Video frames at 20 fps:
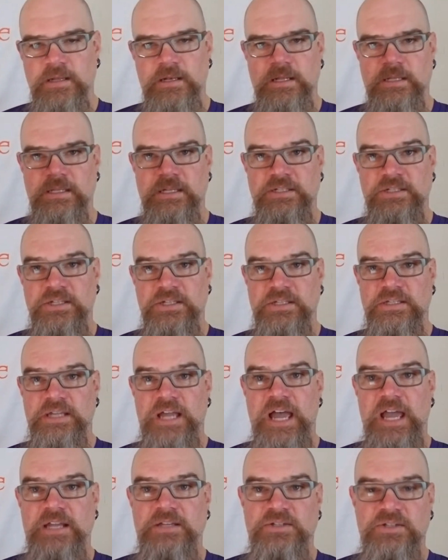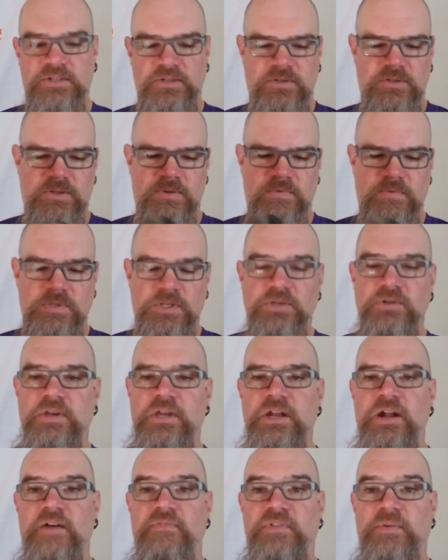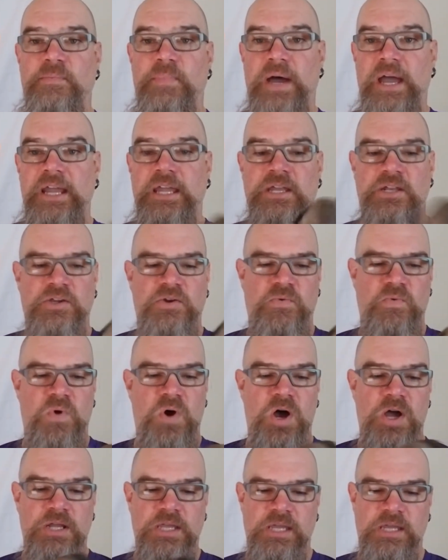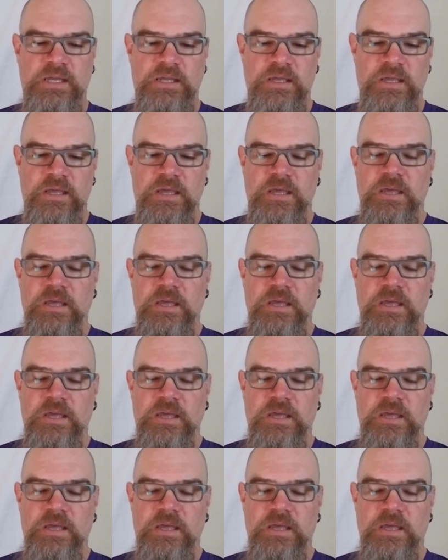Now that's designed so that when you get off the bike and you're walking,